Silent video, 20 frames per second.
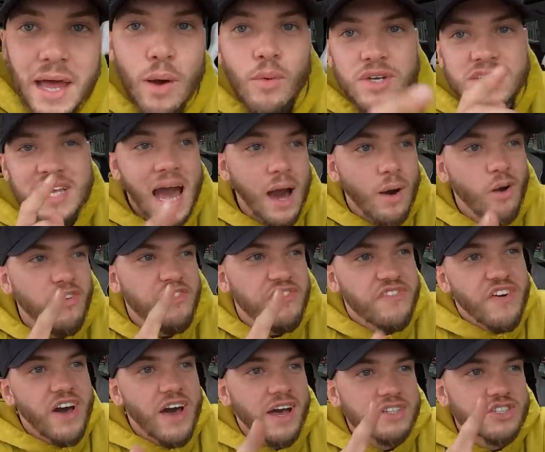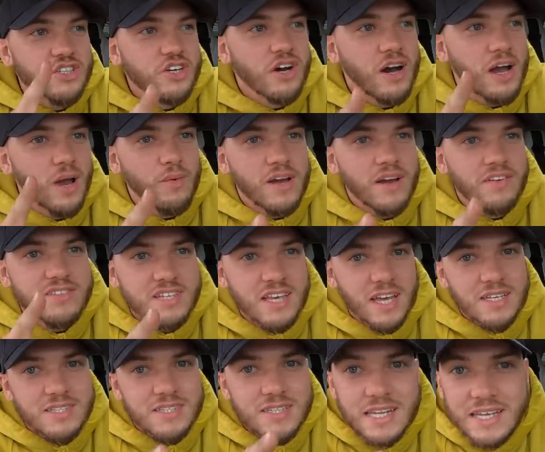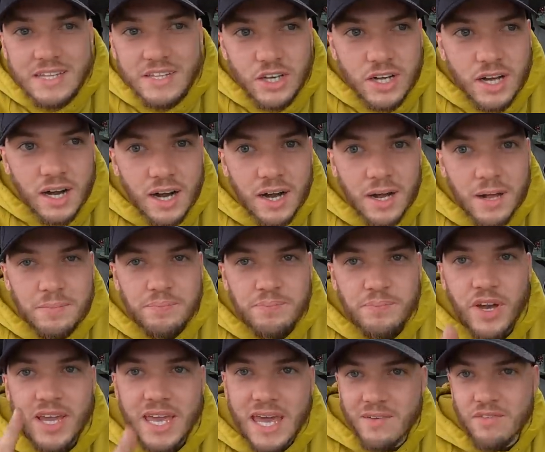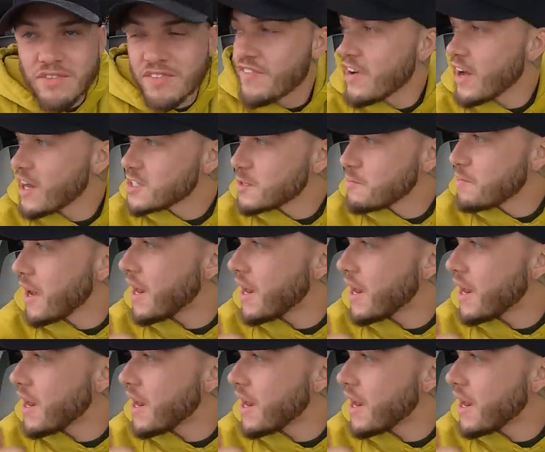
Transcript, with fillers: that was our first guy we have tested in the car. I gave him 30